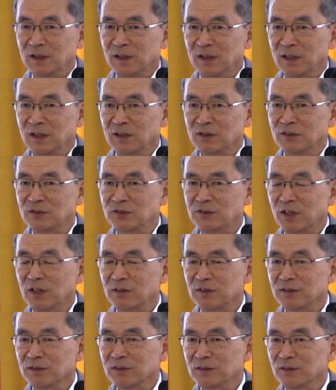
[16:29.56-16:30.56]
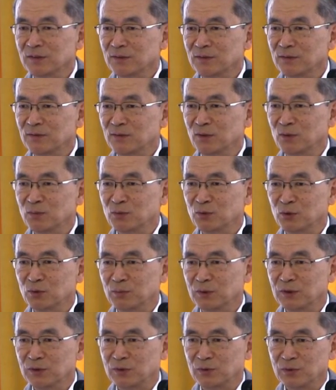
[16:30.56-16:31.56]
and Stalin from
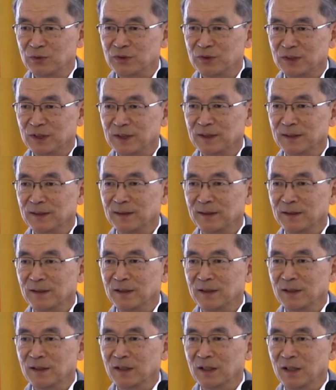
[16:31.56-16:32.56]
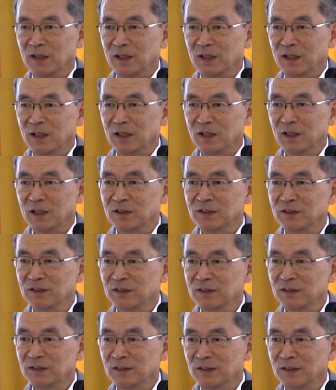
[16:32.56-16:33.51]
Soviet Russia, and